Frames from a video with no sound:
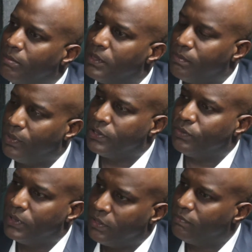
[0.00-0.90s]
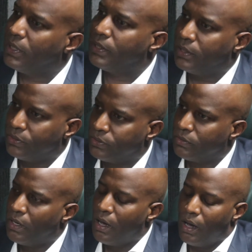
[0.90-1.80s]
blood pressure, we give
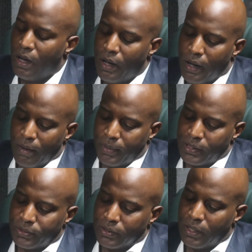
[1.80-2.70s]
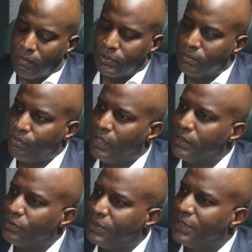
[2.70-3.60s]
medication. Patient comes in
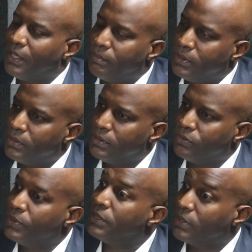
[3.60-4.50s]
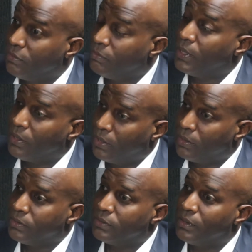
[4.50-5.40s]
pregnant with diabetes, we can give
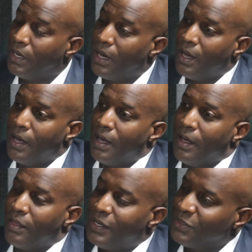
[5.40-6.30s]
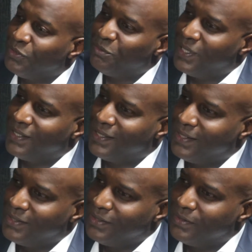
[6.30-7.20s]
medication. There's no
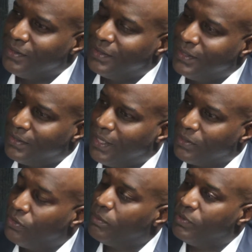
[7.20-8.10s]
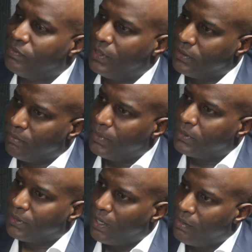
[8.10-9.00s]
medication to detect or prevent a
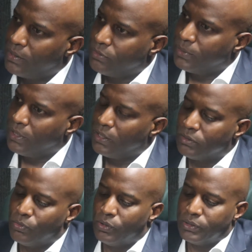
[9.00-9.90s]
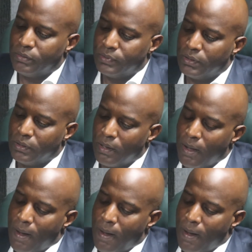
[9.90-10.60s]
miscarriage because most of the